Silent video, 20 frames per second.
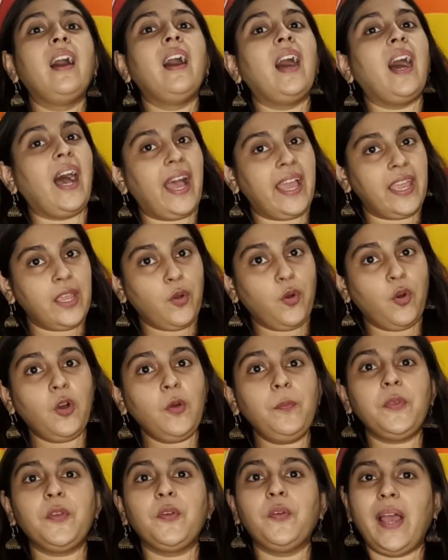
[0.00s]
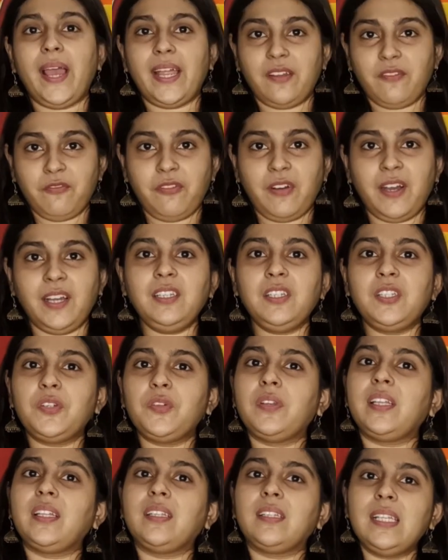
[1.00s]
I hope you had fun
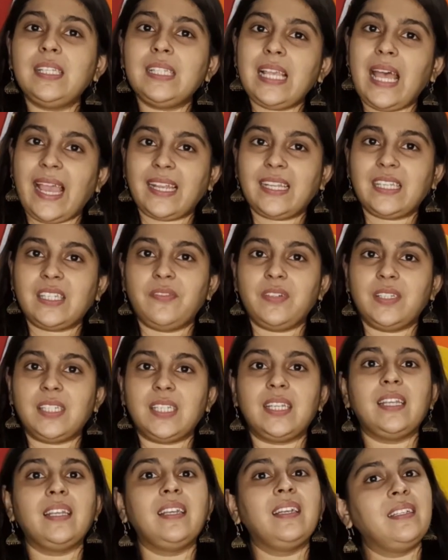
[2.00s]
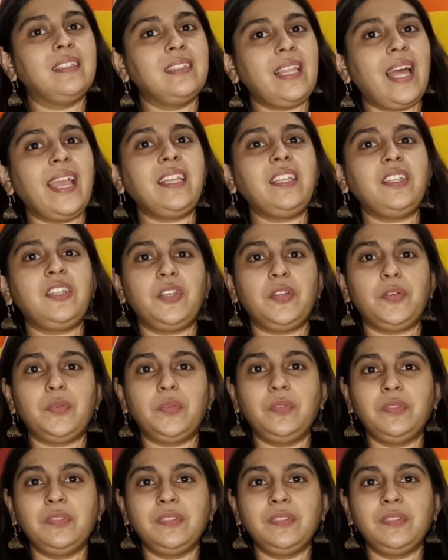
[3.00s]
during this activity. Thank you.